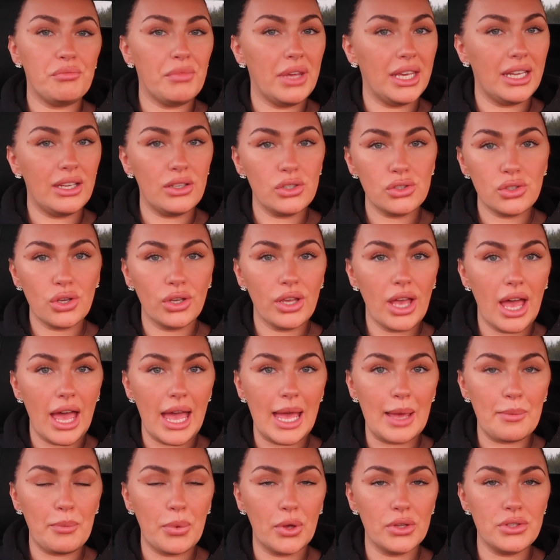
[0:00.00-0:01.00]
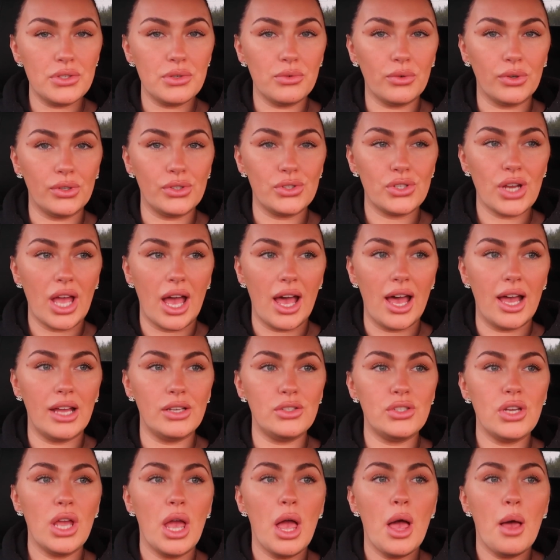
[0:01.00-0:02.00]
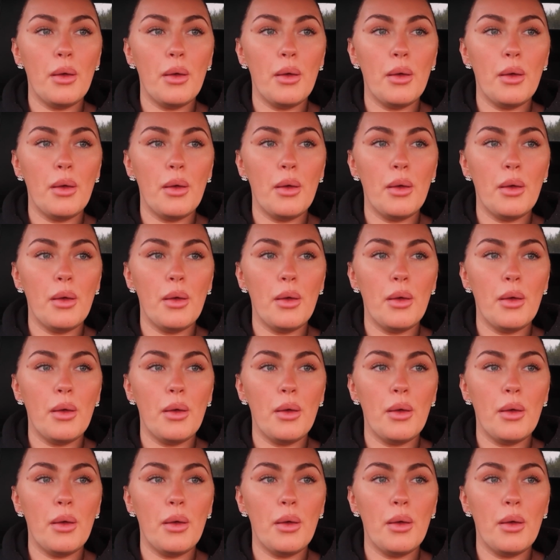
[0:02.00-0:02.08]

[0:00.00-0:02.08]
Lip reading: making sure your AirPods are on charge,